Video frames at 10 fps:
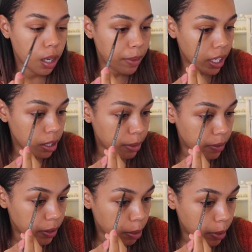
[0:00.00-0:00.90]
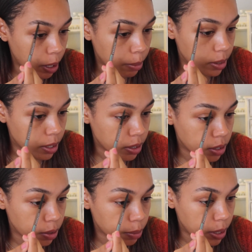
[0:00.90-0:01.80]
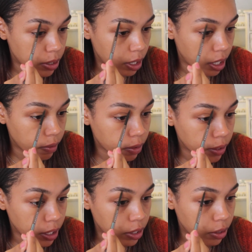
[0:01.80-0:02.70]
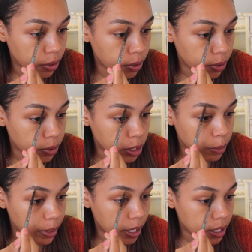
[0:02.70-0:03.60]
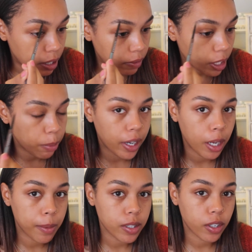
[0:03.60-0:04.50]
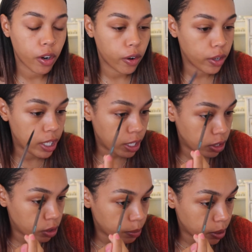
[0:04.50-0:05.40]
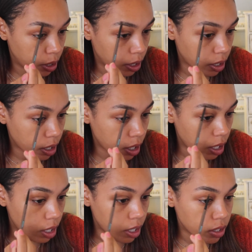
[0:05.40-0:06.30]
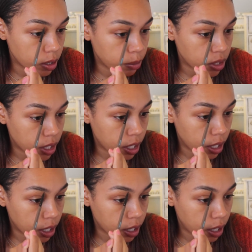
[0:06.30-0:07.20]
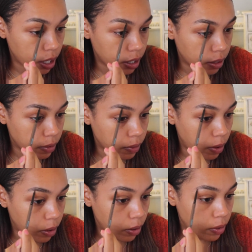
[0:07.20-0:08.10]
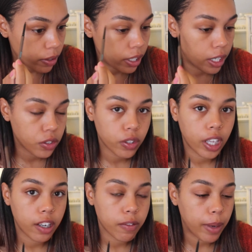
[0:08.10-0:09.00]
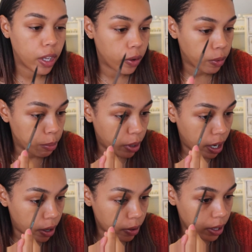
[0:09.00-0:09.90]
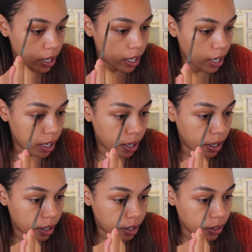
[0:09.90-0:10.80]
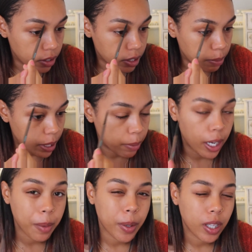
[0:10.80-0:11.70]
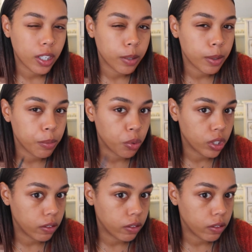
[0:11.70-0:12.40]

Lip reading: I'm not gonna be filling my eyebrows in too much. I never really do, just because I feel like my eyebrows are already super dark. So I'm just gonna kind of follow the natural line of my own brow and just make my eyebrow a little bit more